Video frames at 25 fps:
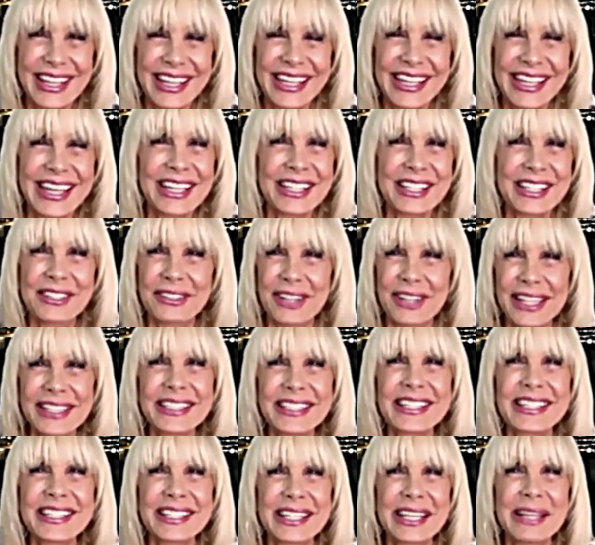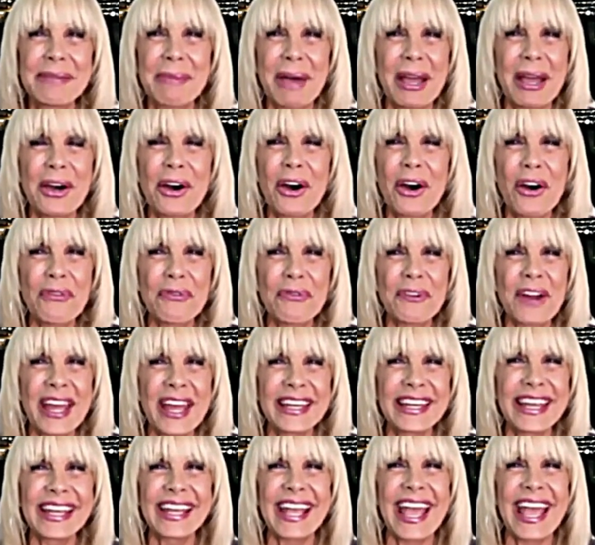It's great to see my old friend
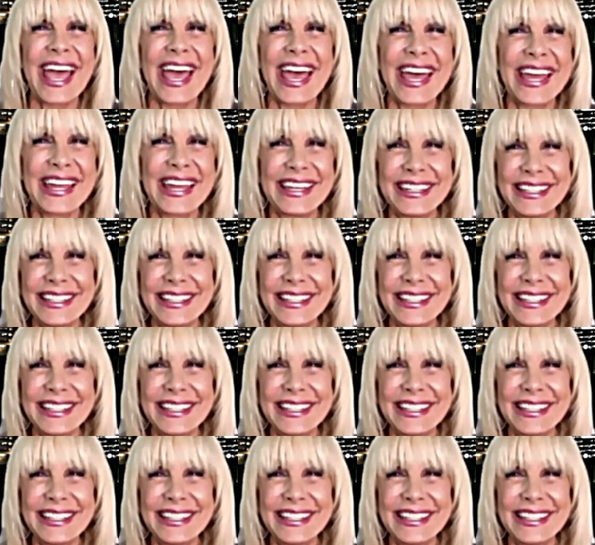again.